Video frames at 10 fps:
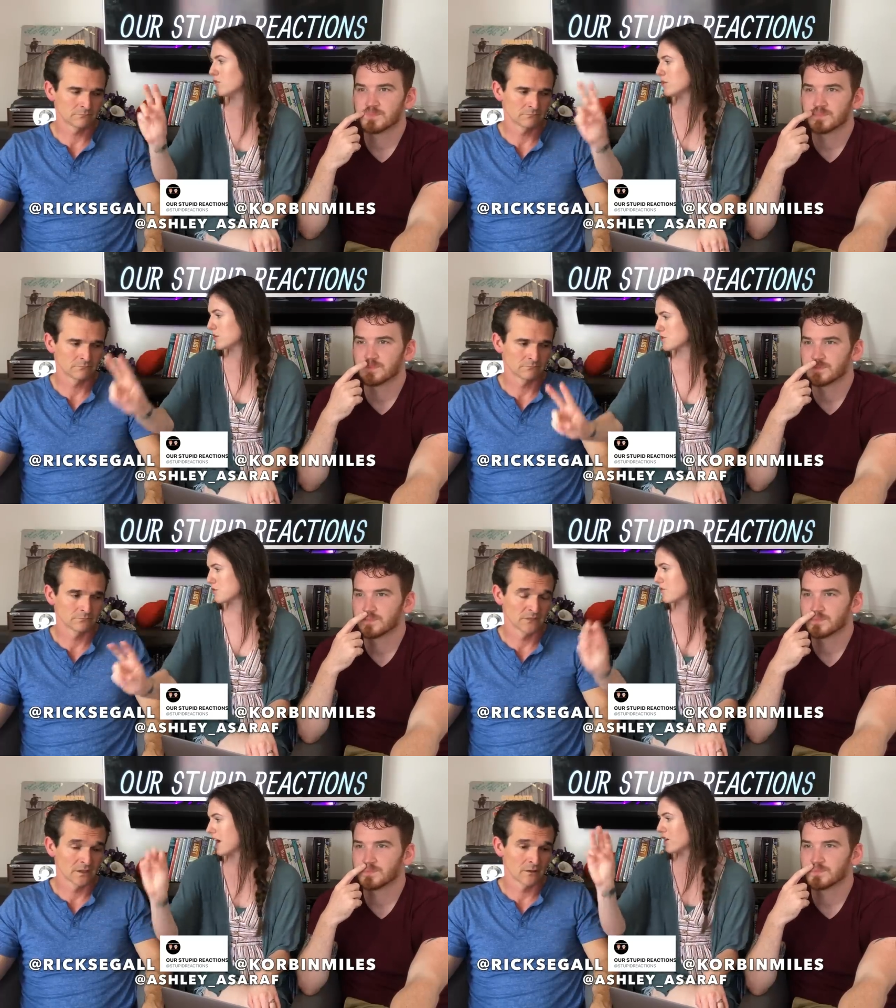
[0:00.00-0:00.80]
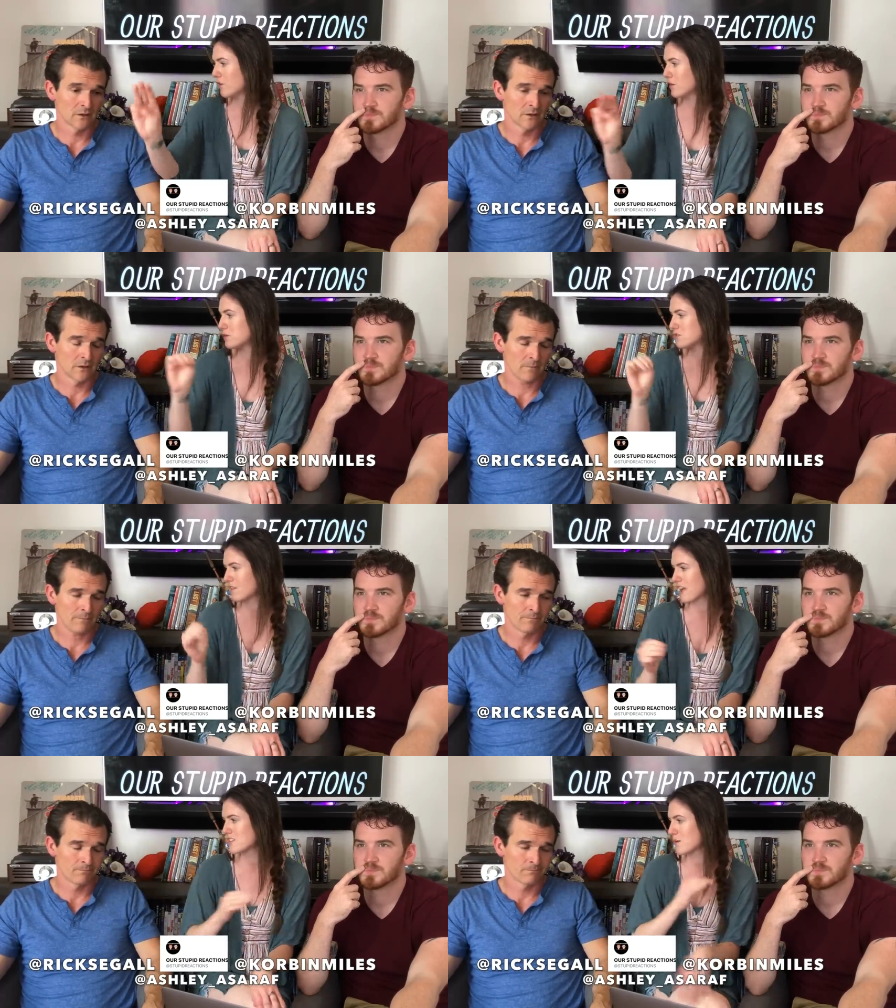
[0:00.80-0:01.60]
Speaker 1: Oh no, you're too fat. Oh no, it's
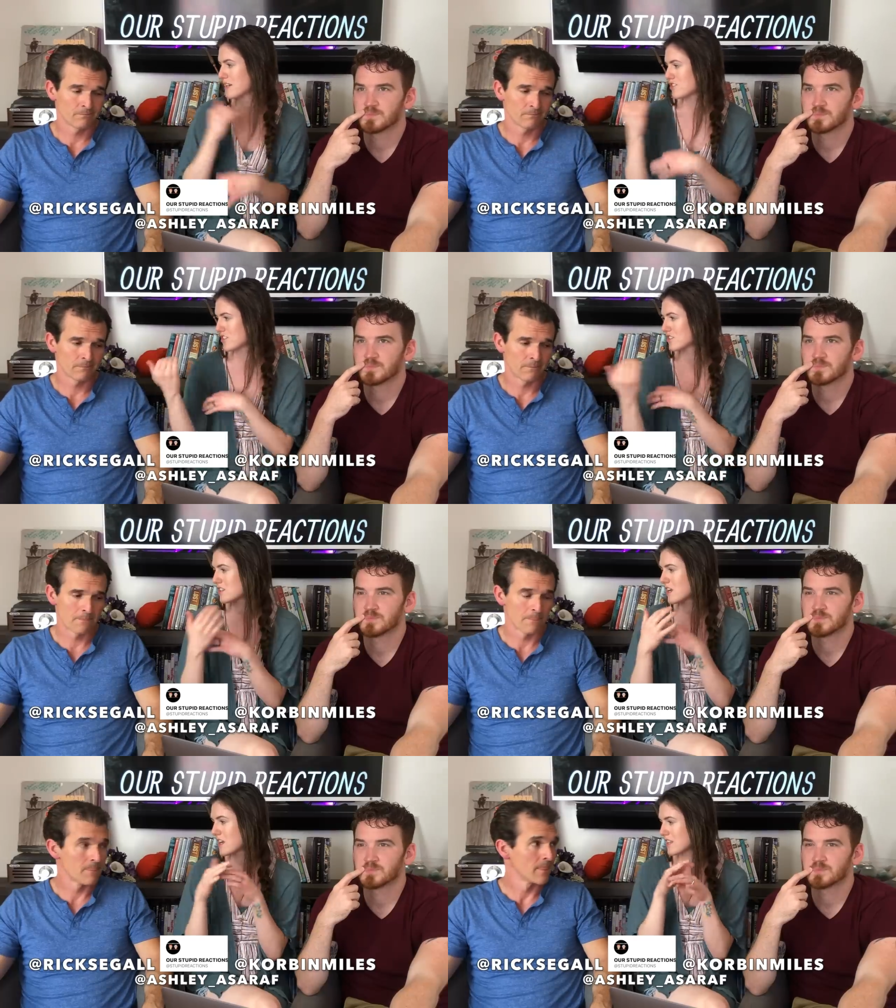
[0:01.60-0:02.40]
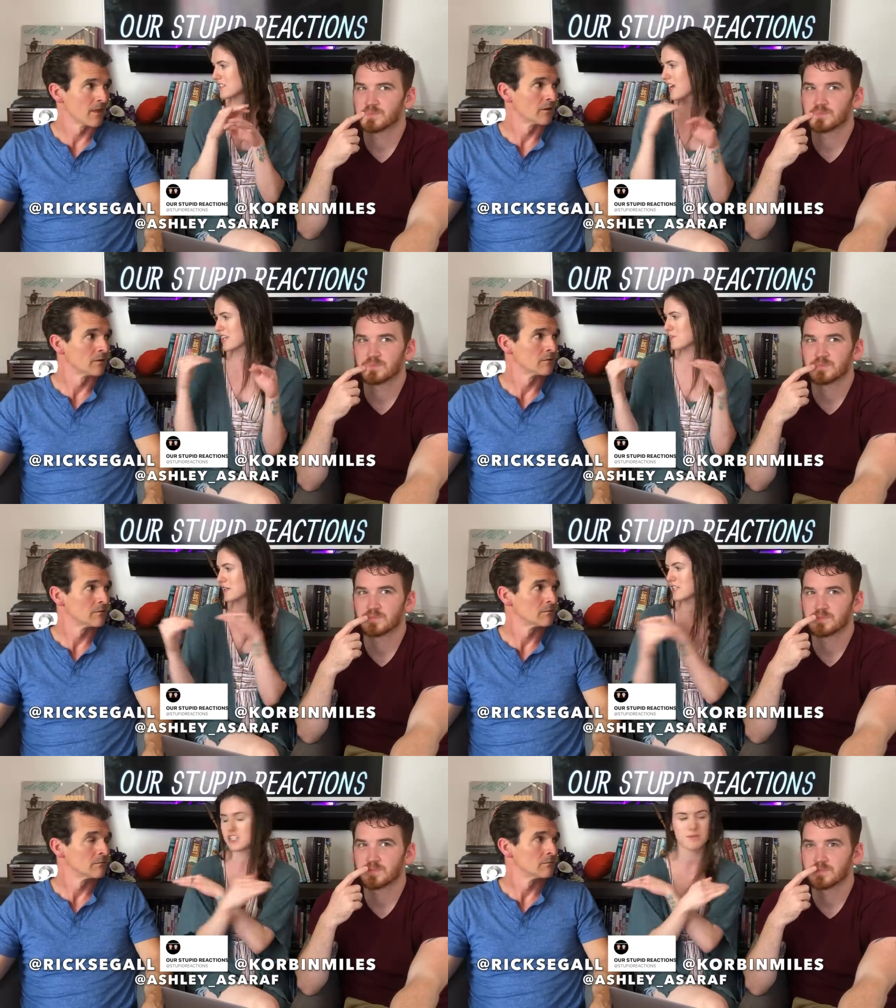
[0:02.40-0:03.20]
too that. So it's just this
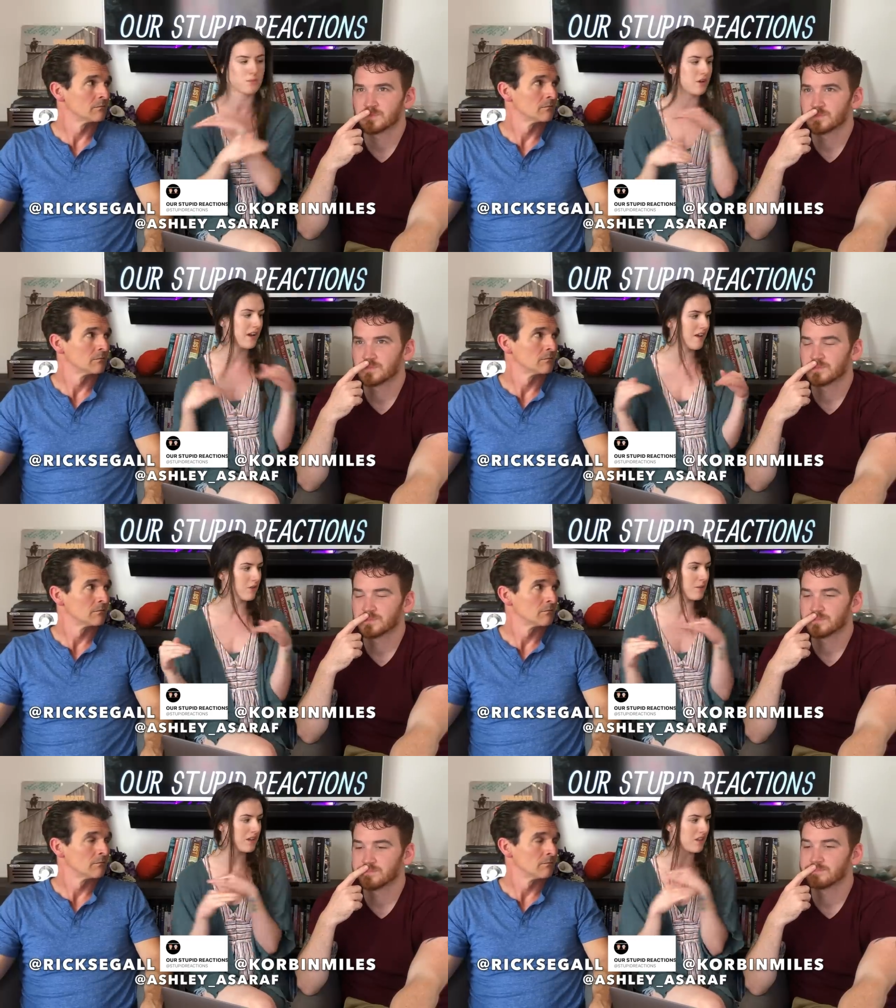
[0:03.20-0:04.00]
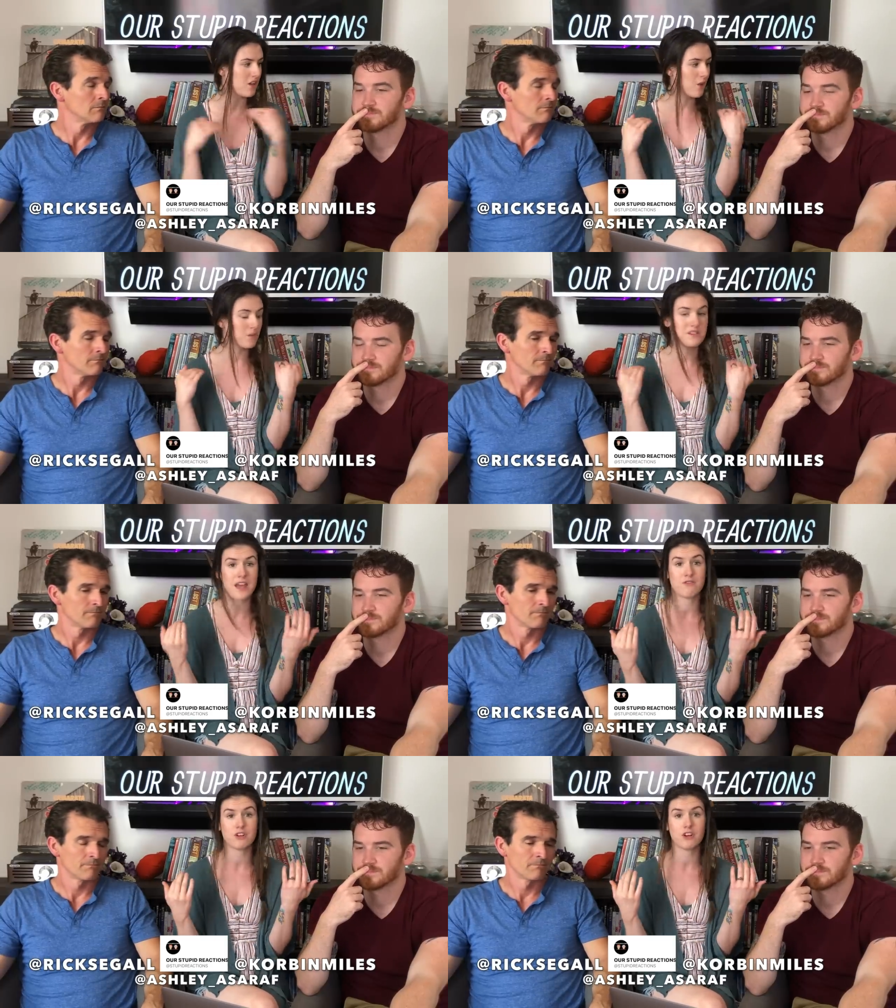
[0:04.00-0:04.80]
expectation put on everybody that no one's
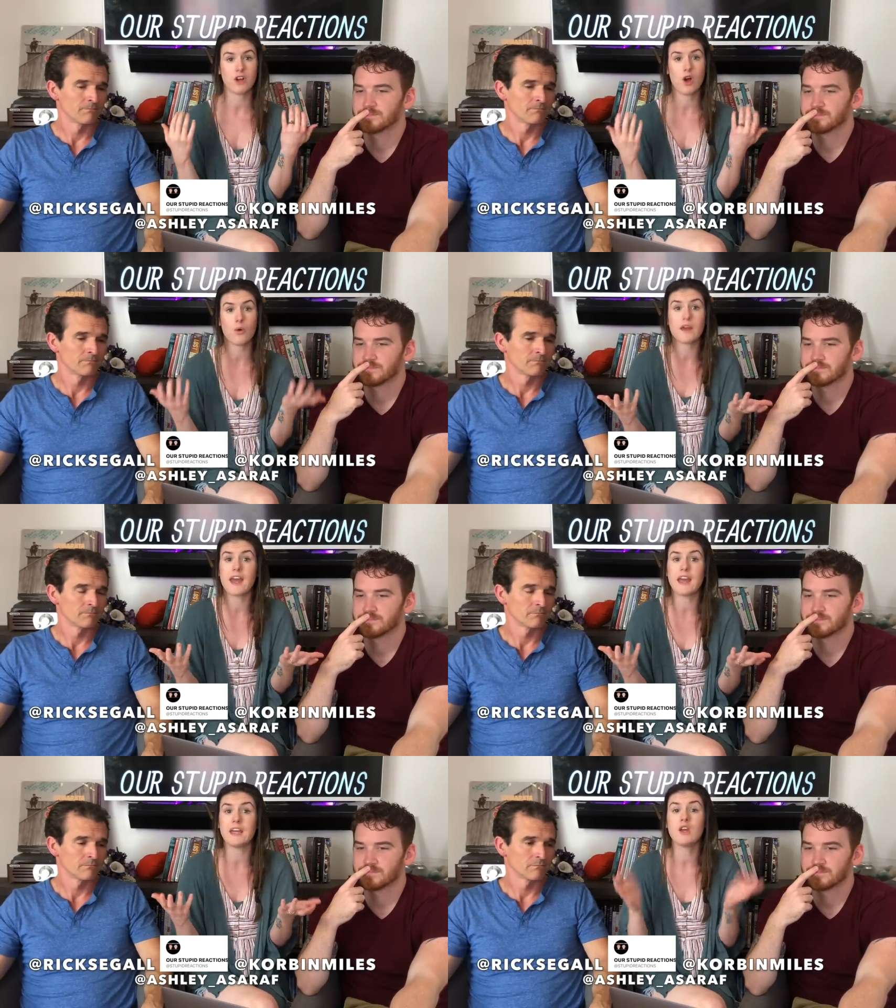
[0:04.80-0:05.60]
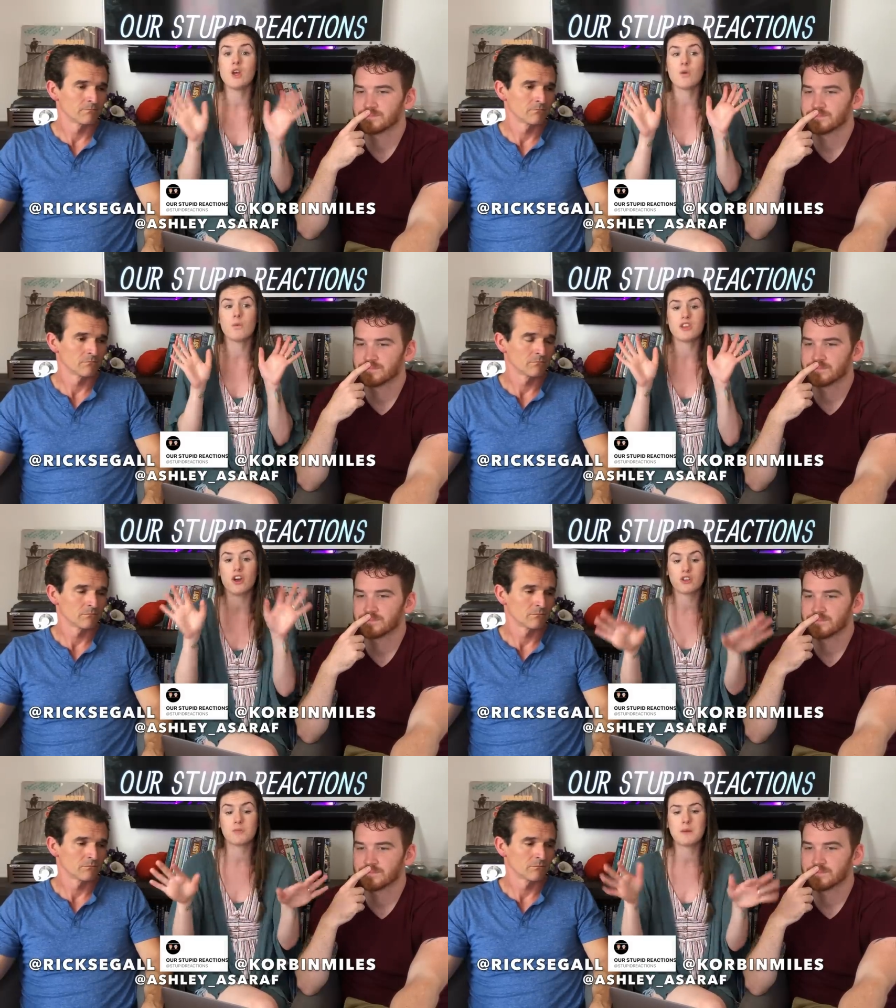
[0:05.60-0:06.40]
ever okay with
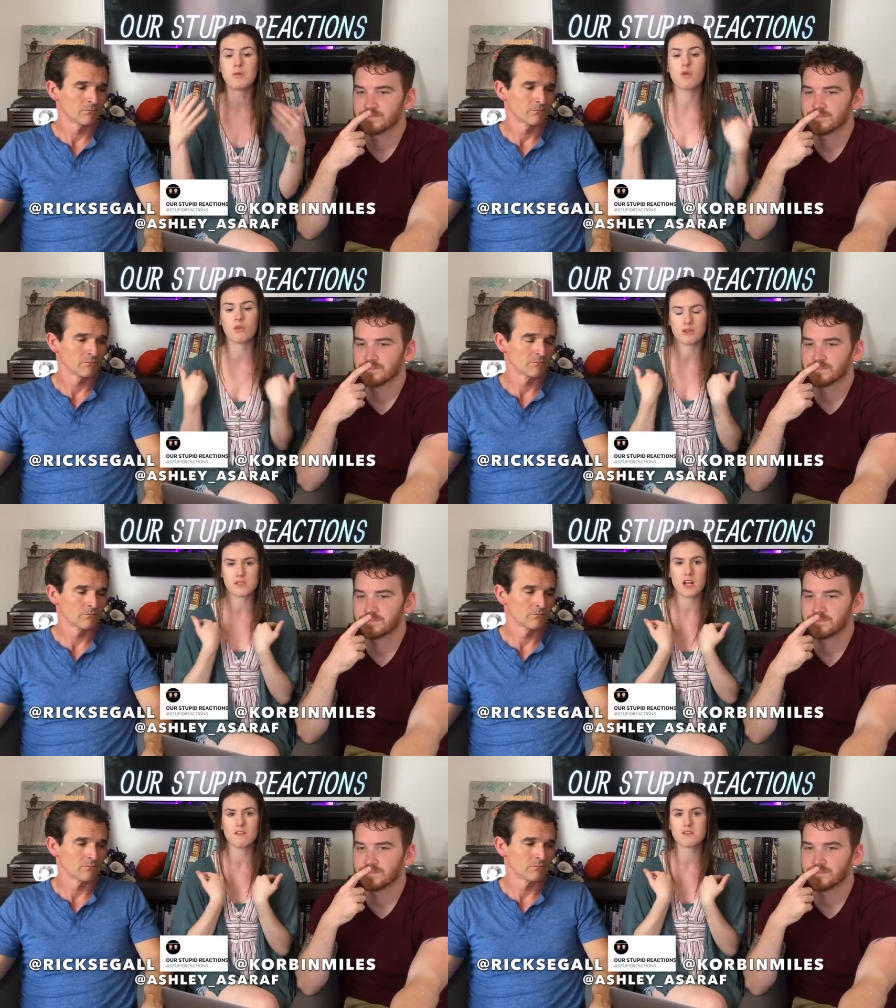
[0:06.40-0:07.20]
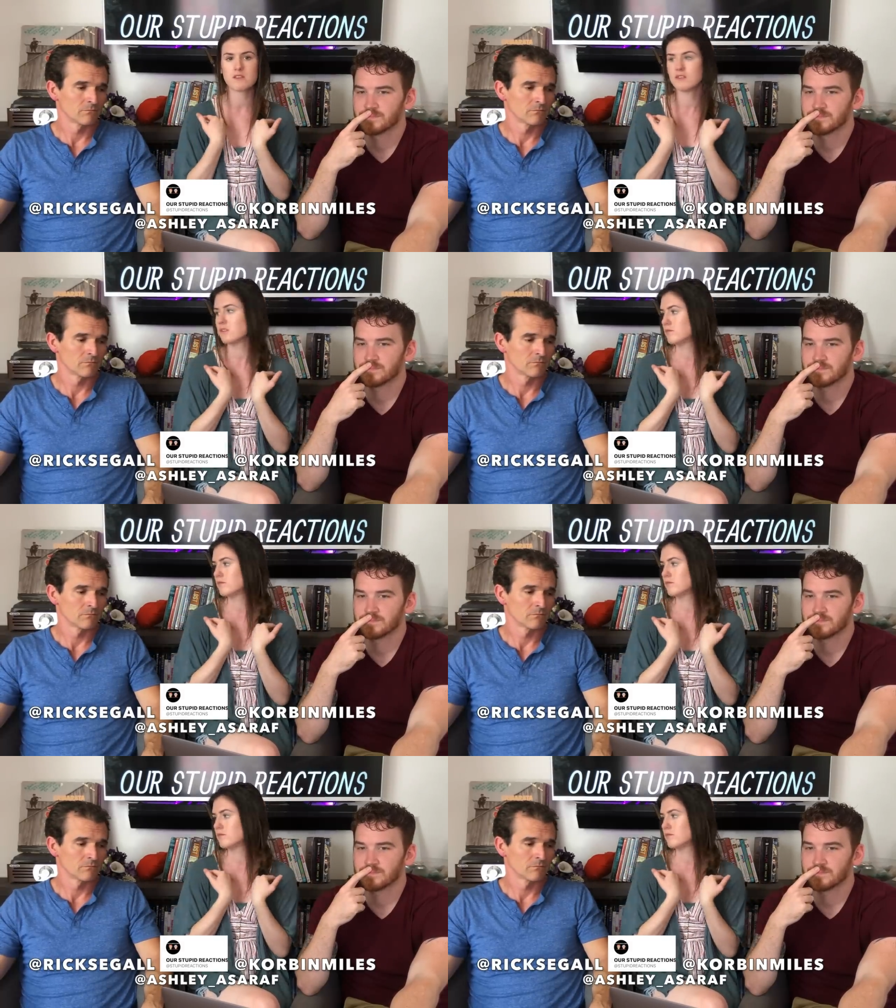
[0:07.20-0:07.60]
other people or themselves.